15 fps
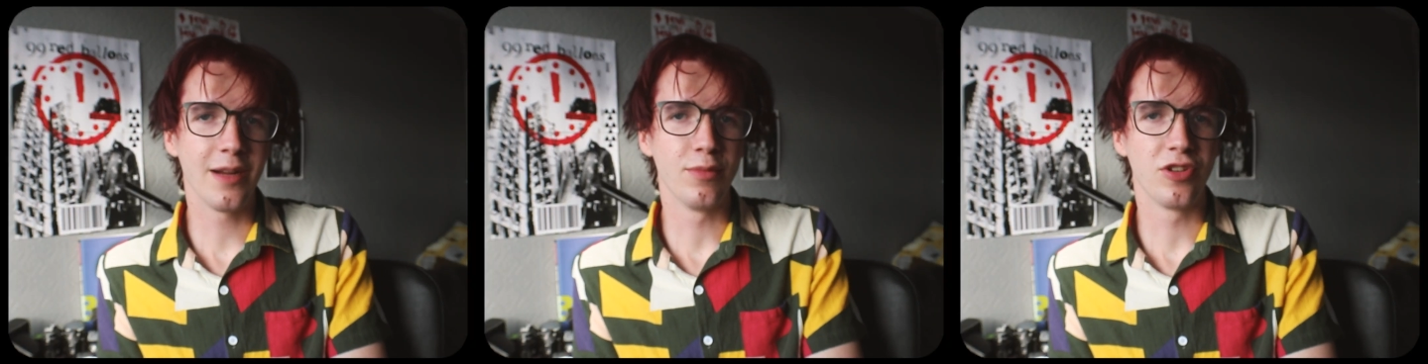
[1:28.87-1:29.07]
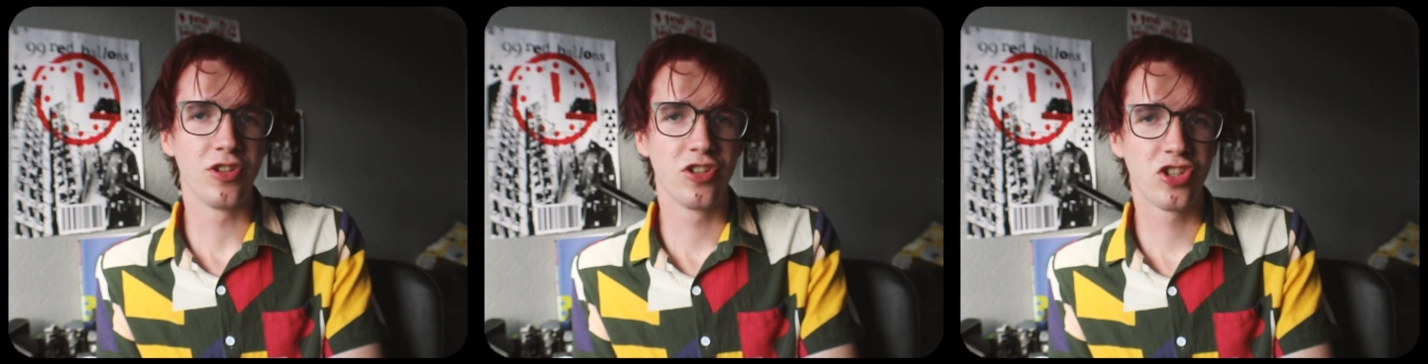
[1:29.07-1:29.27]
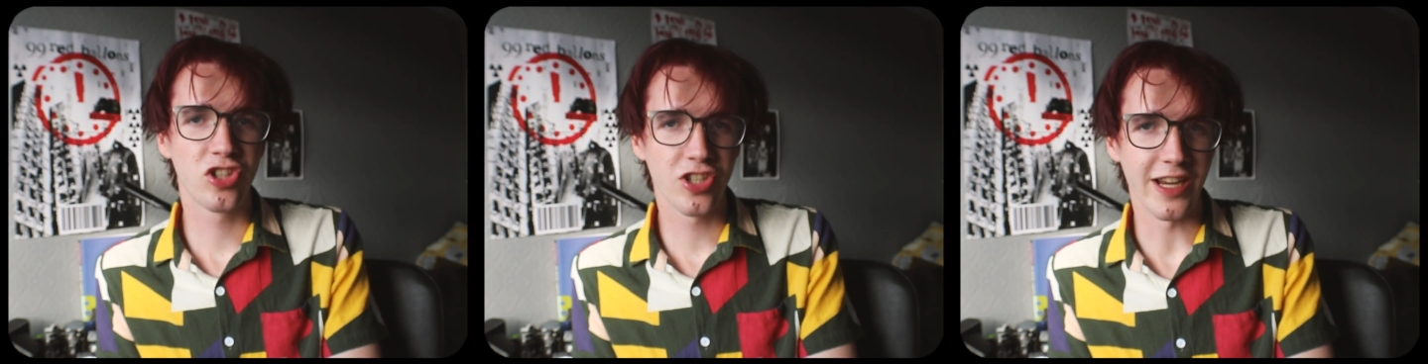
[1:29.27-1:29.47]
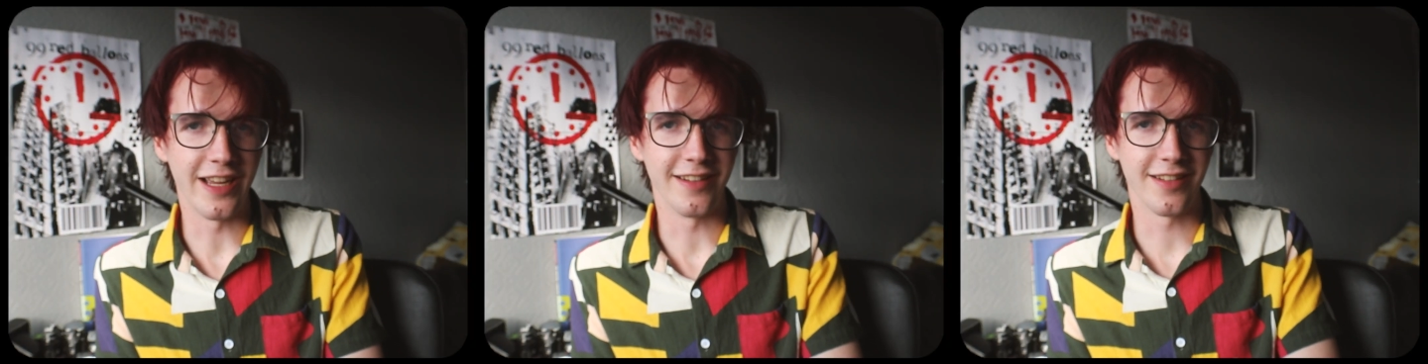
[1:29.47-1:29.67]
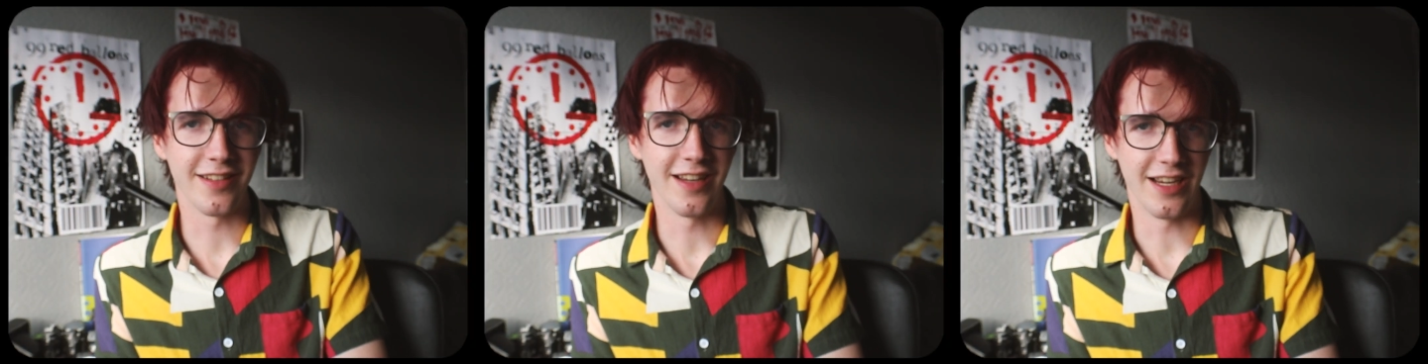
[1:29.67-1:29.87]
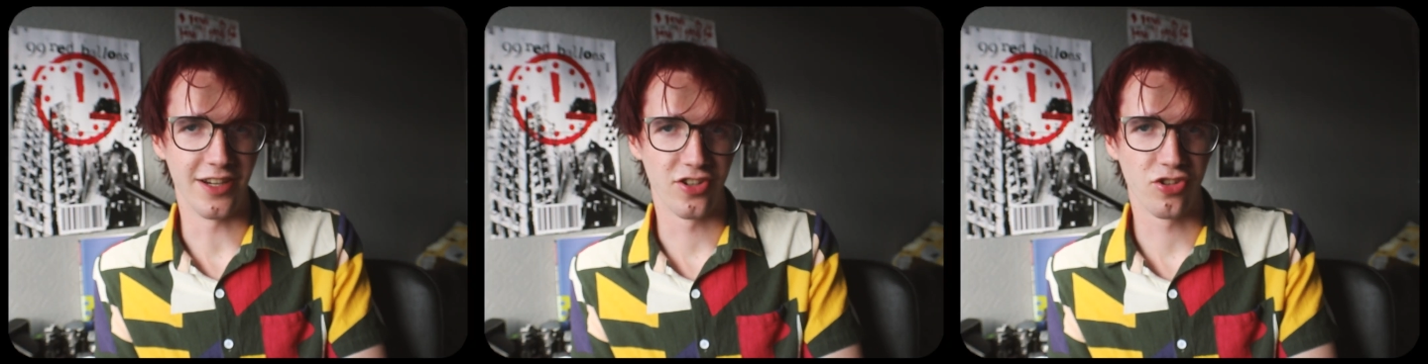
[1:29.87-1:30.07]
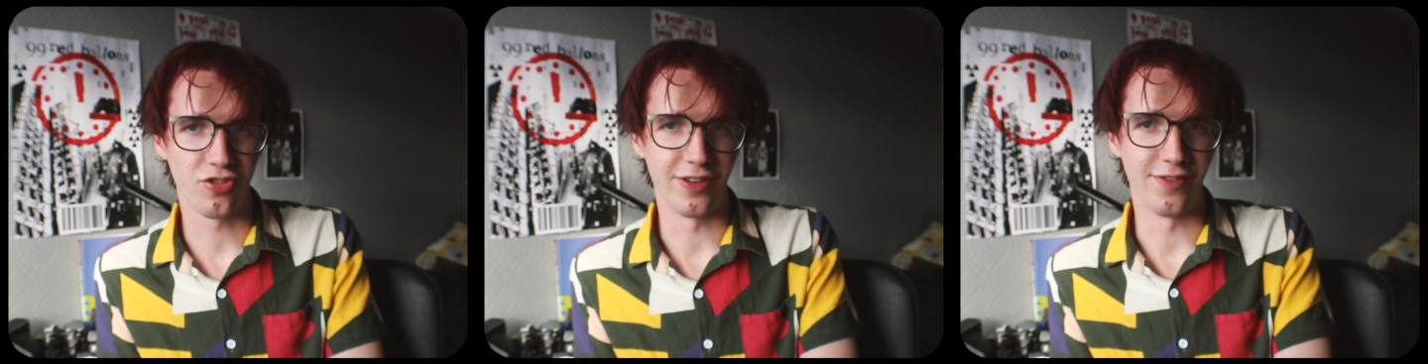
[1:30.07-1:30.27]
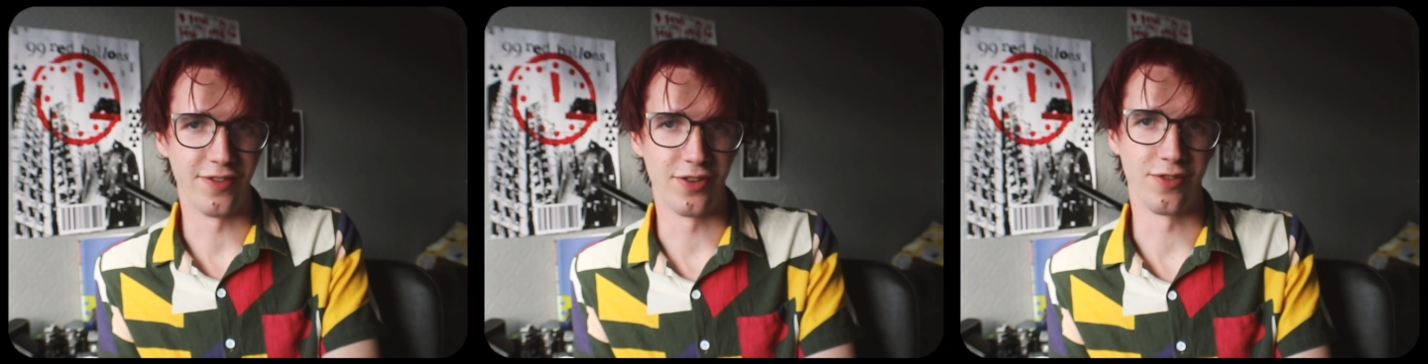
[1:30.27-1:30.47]
am shit at
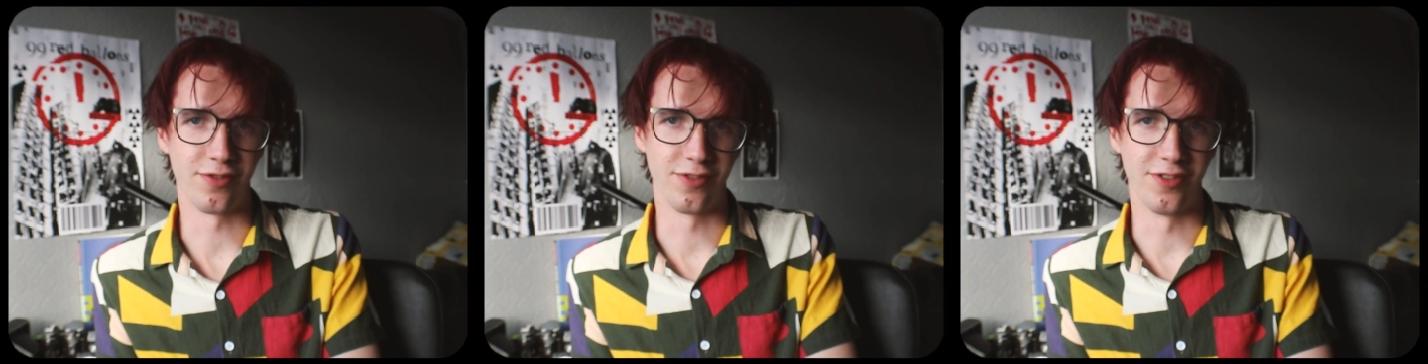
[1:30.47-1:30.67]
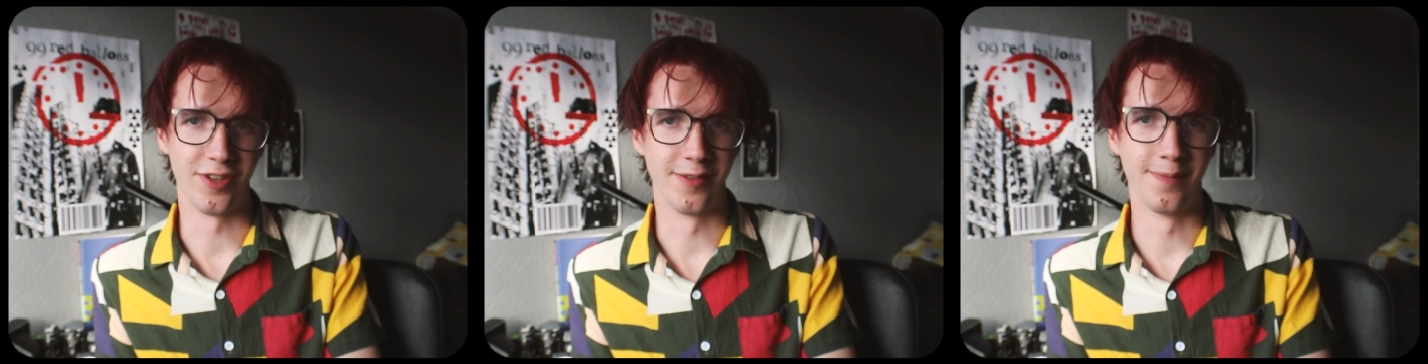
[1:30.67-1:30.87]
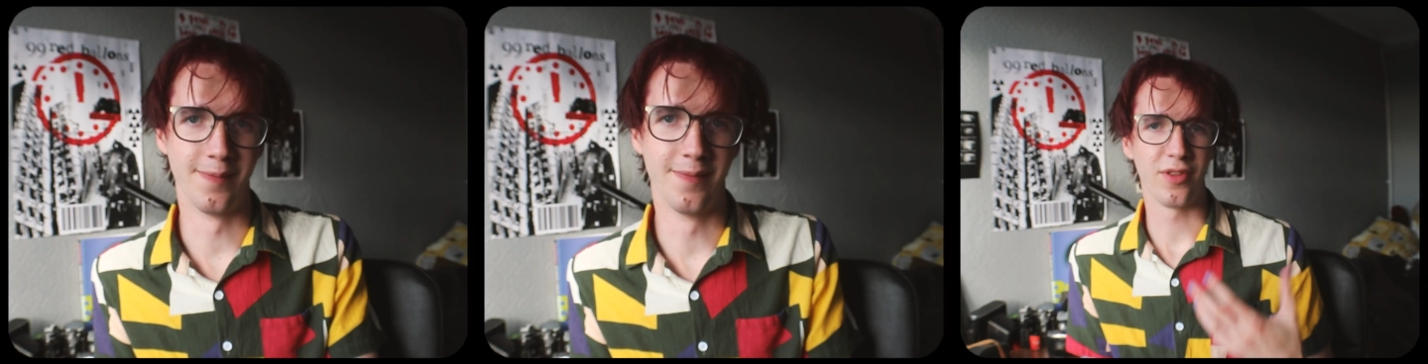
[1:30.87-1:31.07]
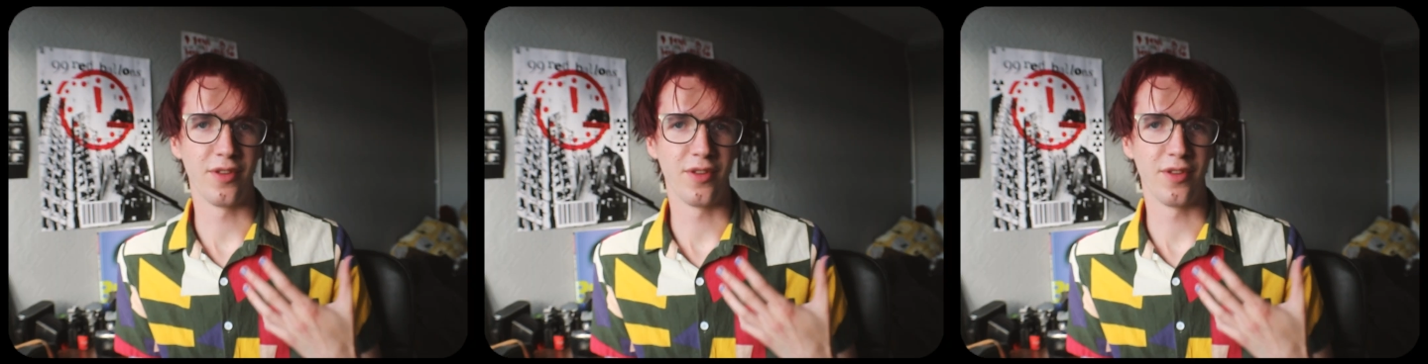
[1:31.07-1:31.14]
street photography.